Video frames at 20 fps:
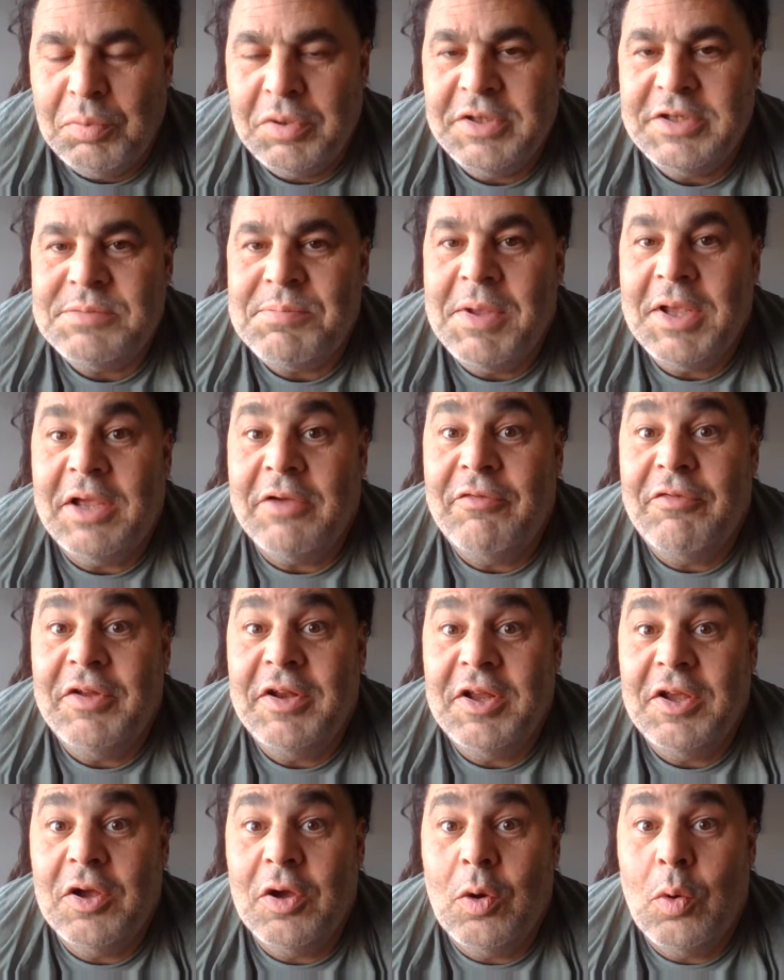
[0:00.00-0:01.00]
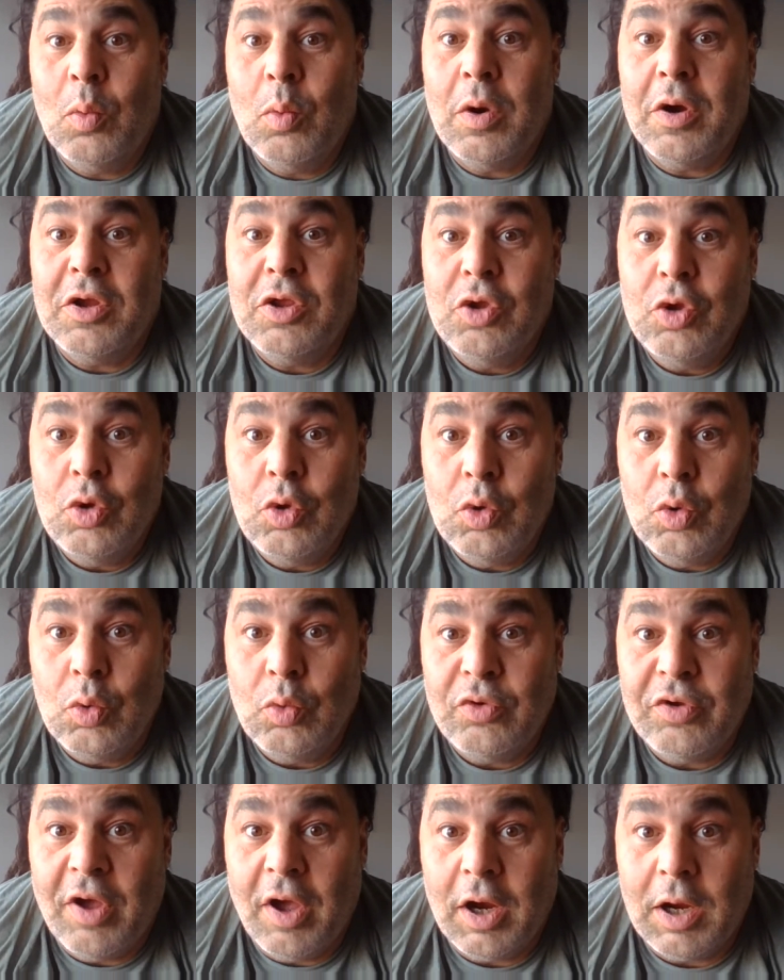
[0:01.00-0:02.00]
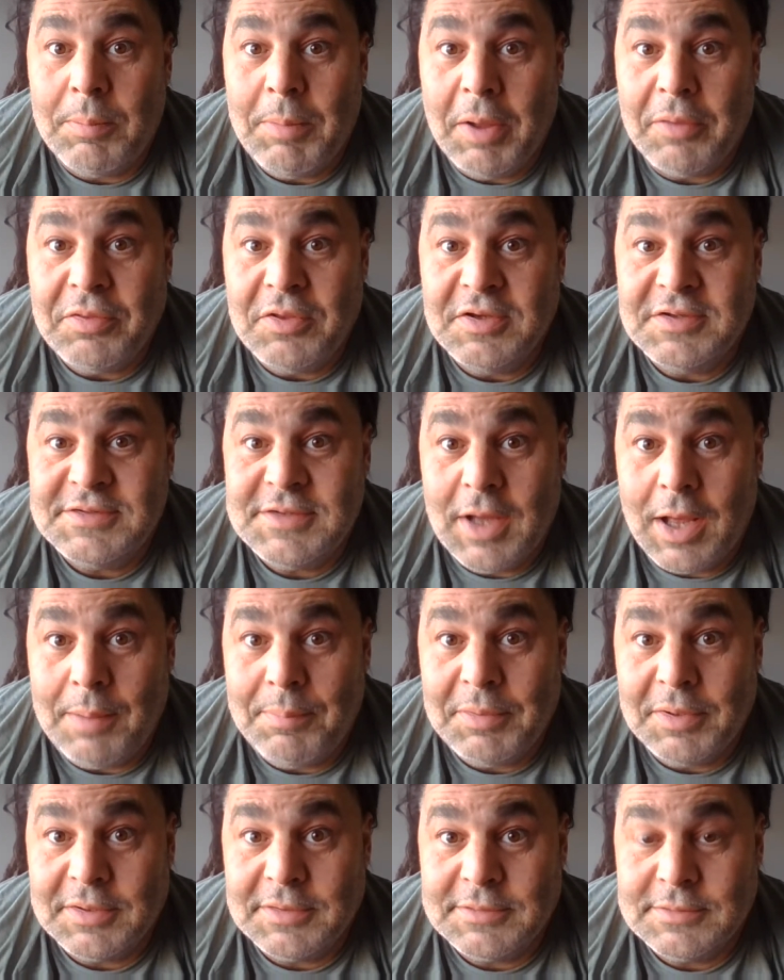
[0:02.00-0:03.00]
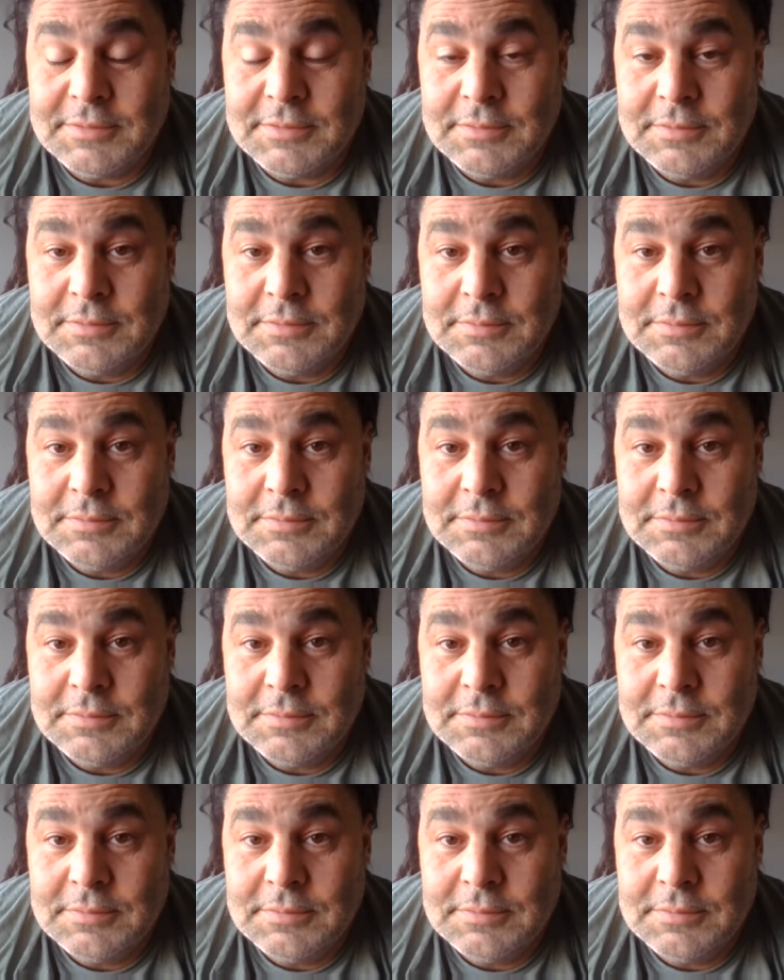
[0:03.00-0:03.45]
Please make a video where you talk about these topics.